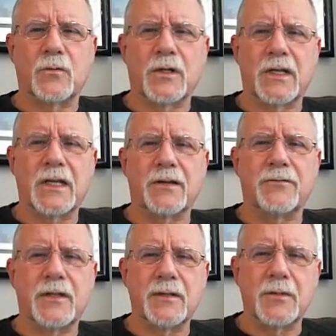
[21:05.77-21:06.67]
I didn't want
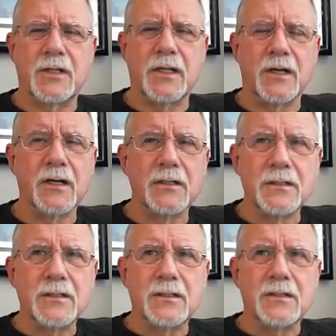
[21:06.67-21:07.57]
to have them in
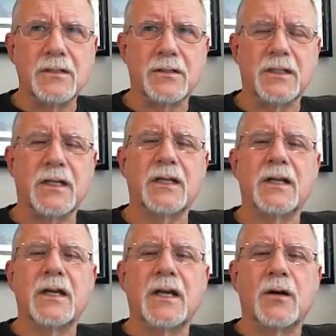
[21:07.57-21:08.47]
there,
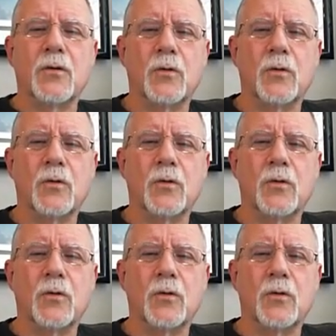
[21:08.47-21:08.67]
okay?